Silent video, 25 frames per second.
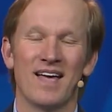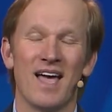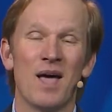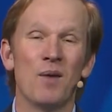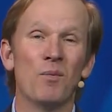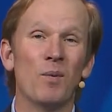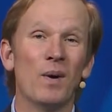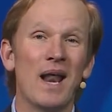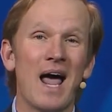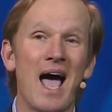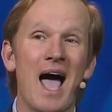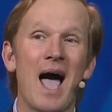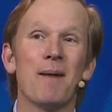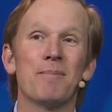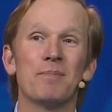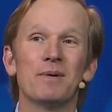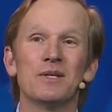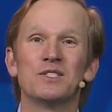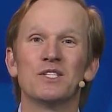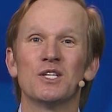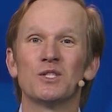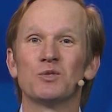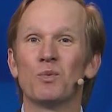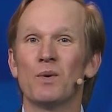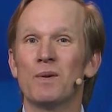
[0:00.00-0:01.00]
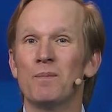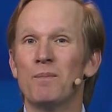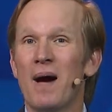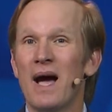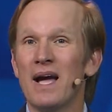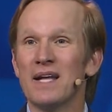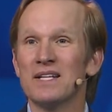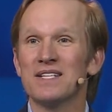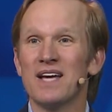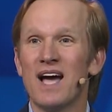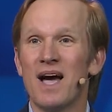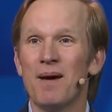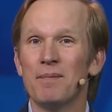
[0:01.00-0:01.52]
And what happens is when
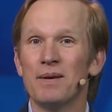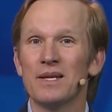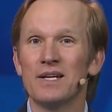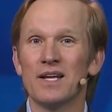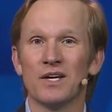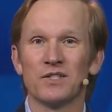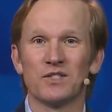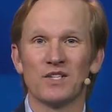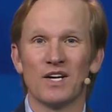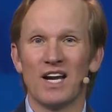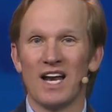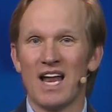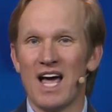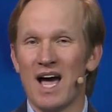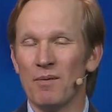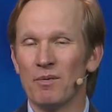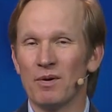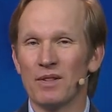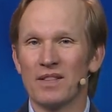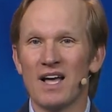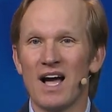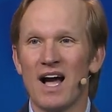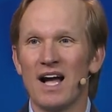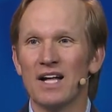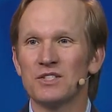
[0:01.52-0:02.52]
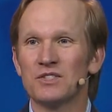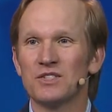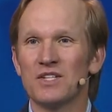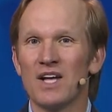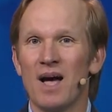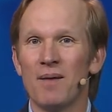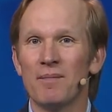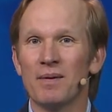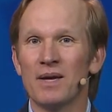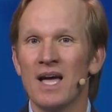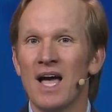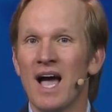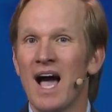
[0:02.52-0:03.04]
my timing doesn't align with God's
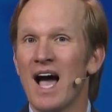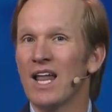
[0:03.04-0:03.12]
timing,